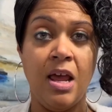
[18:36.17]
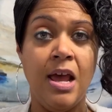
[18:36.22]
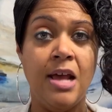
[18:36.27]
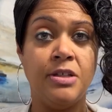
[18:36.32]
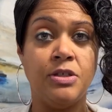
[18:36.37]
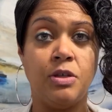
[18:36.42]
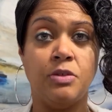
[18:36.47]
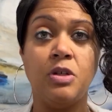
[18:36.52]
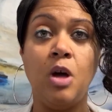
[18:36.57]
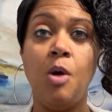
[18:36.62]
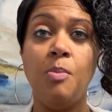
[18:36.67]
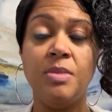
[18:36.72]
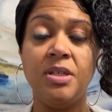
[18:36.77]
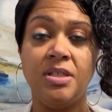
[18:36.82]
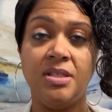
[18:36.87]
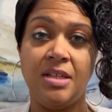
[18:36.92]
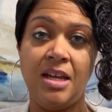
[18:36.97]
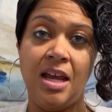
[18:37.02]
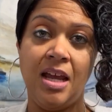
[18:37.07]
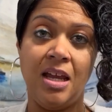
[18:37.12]
So don't
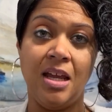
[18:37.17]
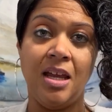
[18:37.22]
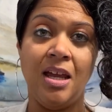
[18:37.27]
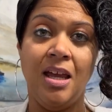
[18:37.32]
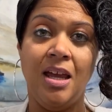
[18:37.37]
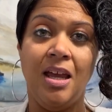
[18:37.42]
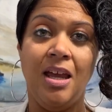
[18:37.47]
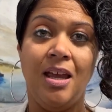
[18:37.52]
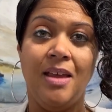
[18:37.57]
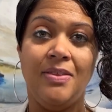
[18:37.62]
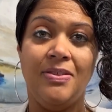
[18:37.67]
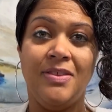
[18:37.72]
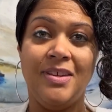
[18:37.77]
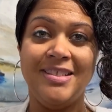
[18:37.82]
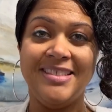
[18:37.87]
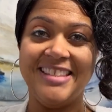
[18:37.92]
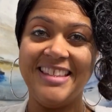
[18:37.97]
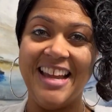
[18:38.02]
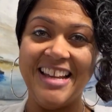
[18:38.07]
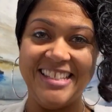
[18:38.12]
mistake
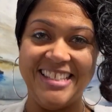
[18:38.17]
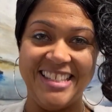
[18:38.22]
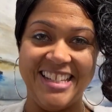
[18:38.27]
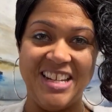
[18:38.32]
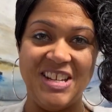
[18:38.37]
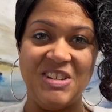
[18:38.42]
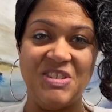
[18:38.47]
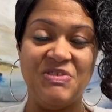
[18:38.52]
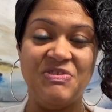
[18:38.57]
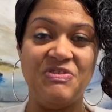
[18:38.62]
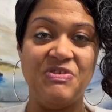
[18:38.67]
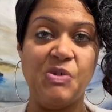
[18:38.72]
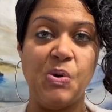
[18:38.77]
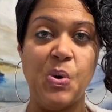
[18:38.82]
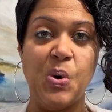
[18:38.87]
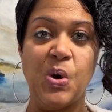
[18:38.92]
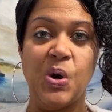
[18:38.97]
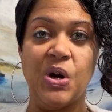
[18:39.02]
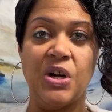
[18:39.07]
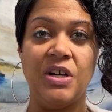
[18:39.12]
this lesson
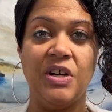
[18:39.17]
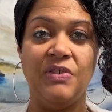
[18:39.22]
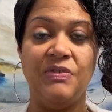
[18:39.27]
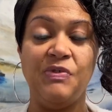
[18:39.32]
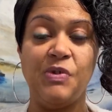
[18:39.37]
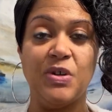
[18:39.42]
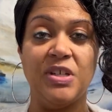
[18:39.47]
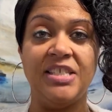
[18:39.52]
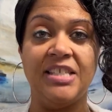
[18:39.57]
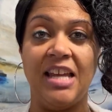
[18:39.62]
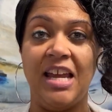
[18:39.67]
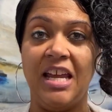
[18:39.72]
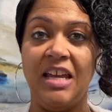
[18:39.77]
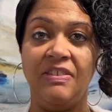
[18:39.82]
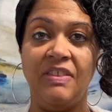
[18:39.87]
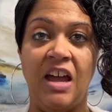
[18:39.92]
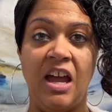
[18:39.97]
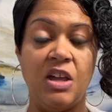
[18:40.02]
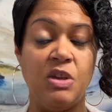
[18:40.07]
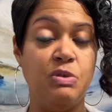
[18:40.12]
for saying
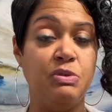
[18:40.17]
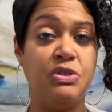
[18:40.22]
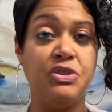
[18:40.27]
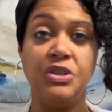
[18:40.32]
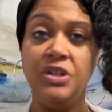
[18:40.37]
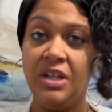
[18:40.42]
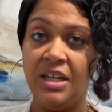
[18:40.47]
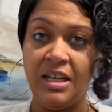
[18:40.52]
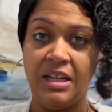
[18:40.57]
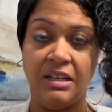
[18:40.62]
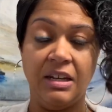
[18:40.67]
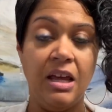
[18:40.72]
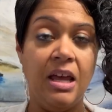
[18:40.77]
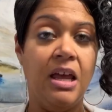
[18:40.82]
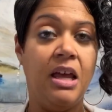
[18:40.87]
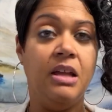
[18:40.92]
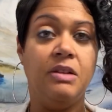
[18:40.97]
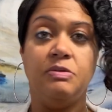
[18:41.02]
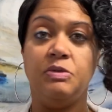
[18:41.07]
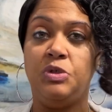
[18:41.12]
that you shouldn't
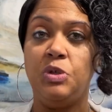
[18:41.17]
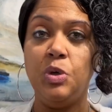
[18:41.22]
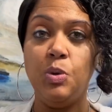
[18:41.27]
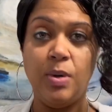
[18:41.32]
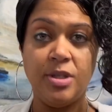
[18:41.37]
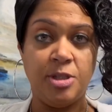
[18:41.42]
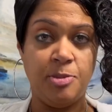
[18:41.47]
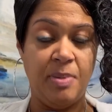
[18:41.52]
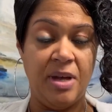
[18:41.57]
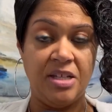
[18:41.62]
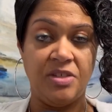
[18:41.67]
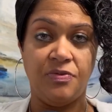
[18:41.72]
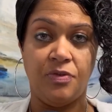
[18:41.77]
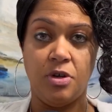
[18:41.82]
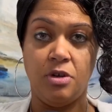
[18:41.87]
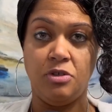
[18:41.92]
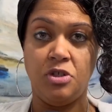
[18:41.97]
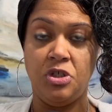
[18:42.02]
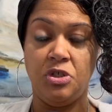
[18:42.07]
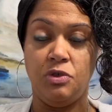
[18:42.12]
do what's best for
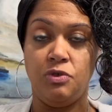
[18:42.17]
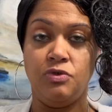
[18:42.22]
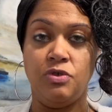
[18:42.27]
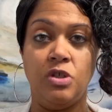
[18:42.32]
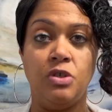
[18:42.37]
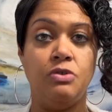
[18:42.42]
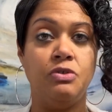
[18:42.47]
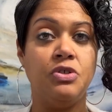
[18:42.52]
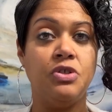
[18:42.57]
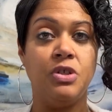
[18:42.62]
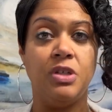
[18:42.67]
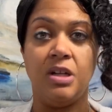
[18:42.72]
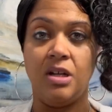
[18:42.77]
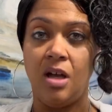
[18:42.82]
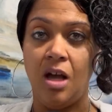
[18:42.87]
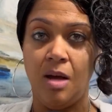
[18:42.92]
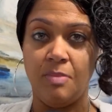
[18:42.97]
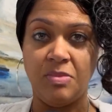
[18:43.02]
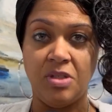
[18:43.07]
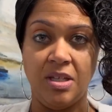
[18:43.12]
your children. You shouldn't
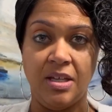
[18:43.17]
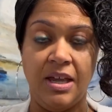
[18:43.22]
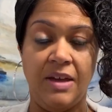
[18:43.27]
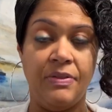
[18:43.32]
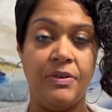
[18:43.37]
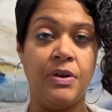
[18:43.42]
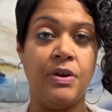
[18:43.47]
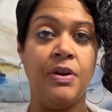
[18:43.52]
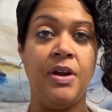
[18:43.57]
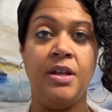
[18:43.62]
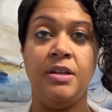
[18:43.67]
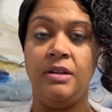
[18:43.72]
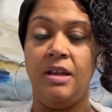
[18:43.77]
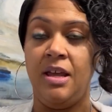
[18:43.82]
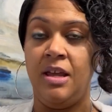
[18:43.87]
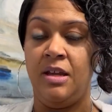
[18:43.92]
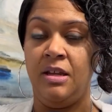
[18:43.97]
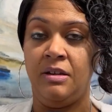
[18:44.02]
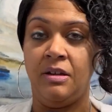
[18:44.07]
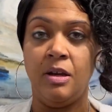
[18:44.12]
come together
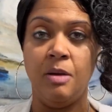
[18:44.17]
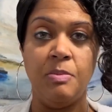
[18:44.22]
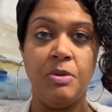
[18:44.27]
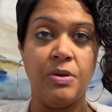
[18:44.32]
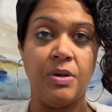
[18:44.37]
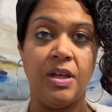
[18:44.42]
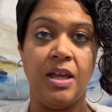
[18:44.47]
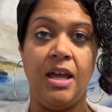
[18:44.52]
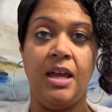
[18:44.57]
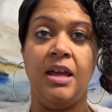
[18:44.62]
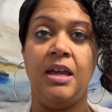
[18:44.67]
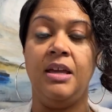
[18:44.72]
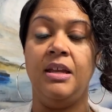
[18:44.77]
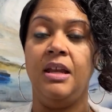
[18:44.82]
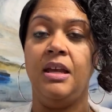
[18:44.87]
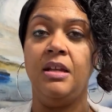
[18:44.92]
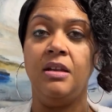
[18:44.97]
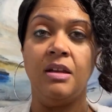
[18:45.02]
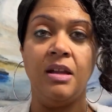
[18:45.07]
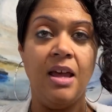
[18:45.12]
and communicate
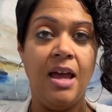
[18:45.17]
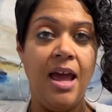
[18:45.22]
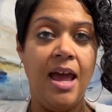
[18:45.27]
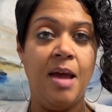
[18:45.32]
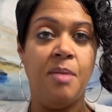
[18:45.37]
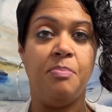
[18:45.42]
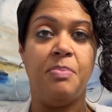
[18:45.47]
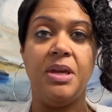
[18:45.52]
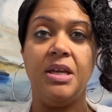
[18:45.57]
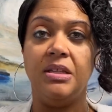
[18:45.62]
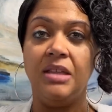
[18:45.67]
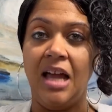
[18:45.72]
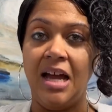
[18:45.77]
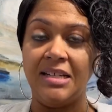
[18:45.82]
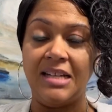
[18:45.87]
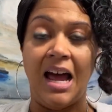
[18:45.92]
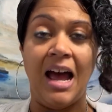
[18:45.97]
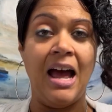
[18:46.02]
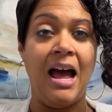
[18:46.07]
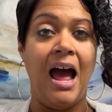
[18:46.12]
and be aligned.
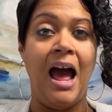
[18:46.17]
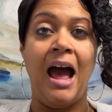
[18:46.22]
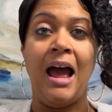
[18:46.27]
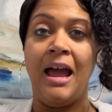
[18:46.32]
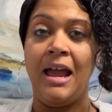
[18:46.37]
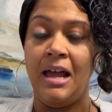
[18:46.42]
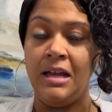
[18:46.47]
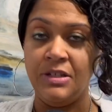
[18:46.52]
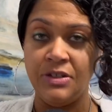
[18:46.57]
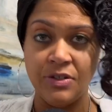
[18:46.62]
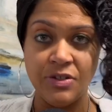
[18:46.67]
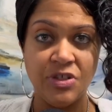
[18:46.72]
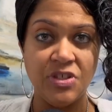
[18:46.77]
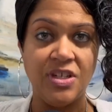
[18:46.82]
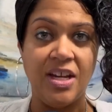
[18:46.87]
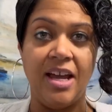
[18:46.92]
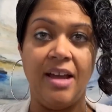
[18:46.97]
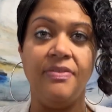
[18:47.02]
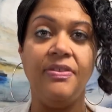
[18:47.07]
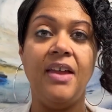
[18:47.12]
I
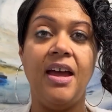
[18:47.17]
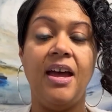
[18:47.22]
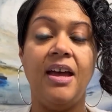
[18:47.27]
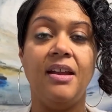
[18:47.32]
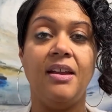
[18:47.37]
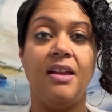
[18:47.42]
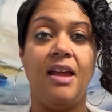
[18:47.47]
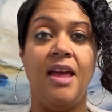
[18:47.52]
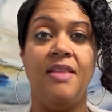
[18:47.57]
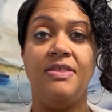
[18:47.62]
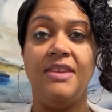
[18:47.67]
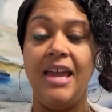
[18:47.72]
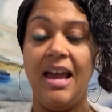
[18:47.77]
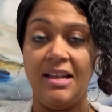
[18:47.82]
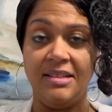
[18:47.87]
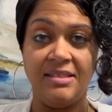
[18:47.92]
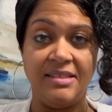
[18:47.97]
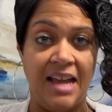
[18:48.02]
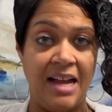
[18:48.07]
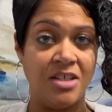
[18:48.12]
understand that. And
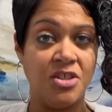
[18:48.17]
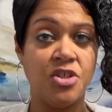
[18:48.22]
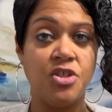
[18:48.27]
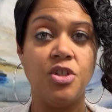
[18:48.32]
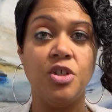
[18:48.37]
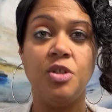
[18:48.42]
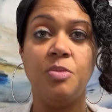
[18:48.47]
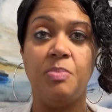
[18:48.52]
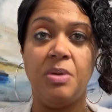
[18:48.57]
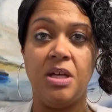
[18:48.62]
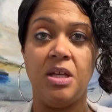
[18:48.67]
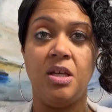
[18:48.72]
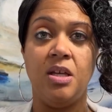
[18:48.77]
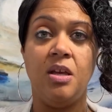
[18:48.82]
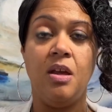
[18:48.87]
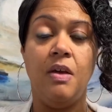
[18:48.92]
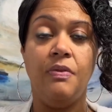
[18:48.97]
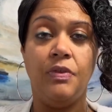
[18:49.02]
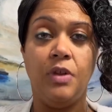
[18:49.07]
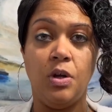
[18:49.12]
yes, that should
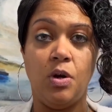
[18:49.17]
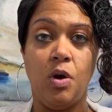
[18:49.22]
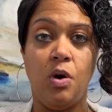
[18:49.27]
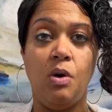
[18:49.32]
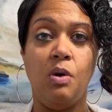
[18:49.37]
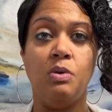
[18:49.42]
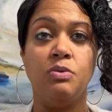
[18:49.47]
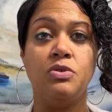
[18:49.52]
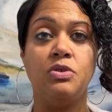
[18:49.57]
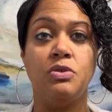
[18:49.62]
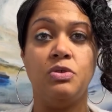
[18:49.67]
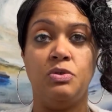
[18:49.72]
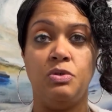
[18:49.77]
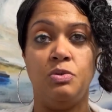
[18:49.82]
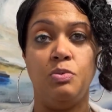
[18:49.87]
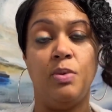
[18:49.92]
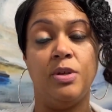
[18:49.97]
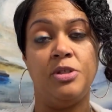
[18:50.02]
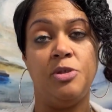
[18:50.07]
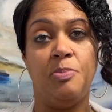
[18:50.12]
be the goal, to do
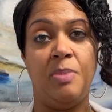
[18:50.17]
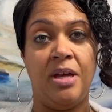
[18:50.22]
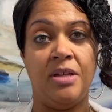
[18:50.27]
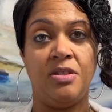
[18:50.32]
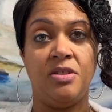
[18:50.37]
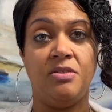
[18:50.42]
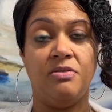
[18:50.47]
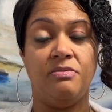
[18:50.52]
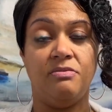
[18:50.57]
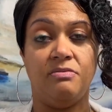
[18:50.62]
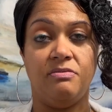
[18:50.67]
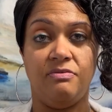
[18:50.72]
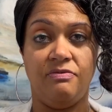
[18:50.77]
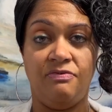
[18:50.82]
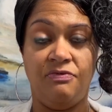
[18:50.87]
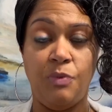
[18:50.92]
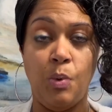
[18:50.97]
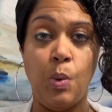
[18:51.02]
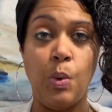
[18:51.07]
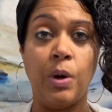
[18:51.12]
what's best
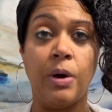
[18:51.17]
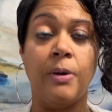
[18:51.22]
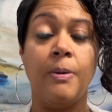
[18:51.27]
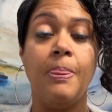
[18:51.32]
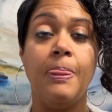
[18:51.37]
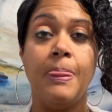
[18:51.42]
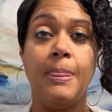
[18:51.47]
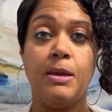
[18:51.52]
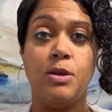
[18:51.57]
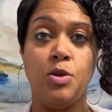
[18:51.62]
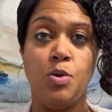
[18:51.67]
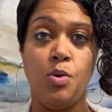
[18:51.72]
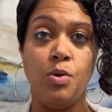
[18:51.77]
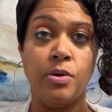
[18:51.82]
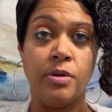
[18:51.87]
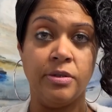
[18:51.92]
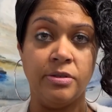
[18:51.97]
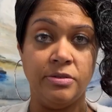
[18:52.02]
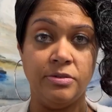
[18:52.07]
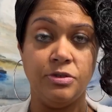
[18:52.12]
for
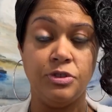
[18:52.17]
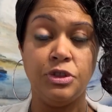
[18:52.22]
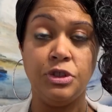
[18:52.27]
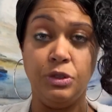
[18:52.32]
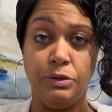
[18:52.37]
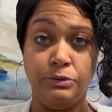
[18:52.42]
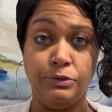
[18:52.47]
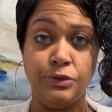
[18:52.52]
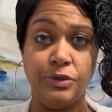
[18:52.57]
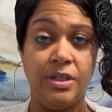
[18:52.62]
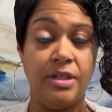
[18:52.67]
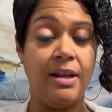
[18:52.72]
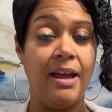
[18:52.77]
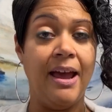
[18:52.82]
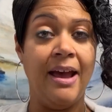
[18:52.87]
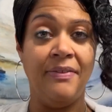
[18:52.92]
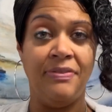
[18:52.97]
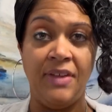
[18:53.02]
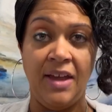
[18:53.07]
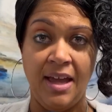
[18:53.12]
your children
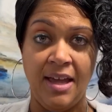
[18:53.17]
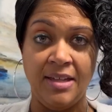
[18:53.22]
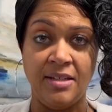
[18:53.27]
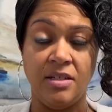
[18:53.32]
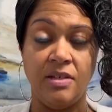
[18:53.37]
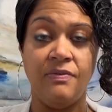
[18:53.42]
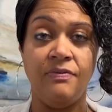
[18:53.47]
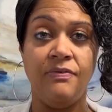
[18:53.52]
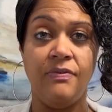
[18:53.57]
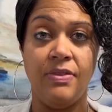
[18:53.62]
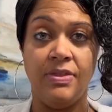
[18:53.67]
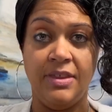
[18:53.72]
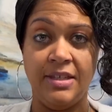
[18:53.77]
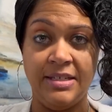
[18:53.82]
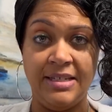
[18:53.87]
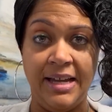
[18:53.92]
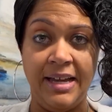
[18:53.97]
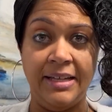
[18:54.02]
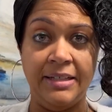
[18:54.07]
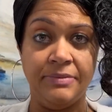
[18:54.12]
at the end of the
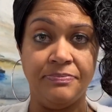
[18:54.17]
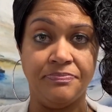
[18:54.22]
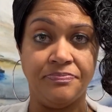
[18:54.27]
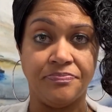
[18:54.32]
day.